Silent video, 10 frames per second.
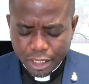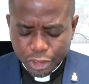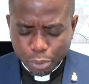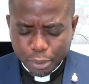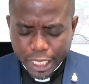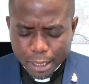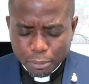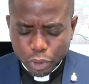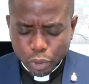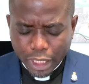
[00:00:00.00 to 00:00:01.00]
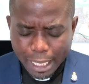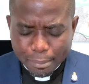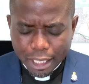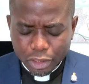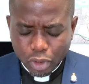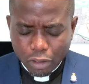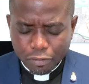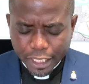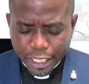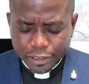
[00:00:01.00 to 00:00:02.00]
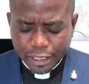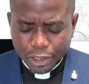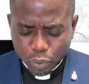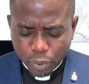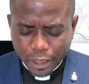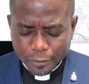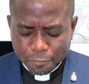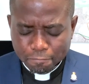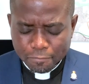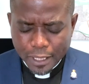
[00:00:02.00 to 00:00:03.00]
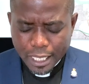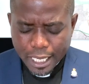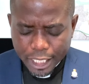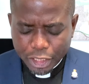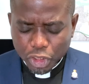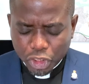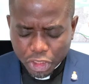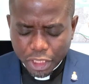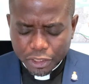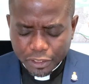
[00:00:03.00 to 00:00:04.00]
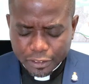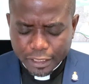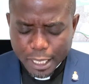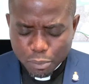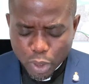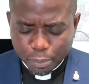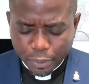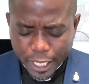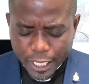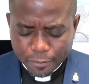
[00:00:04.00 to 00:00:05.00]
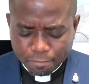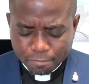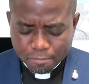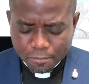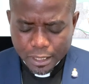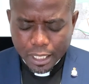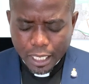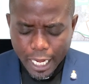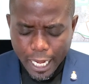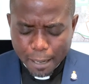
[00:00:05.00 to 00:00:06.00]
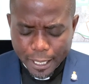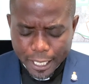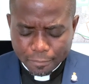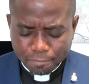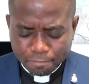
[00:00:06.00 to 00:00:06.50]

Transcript: to be able to come out of theirs as well. In Jesus' name we pray. Amen.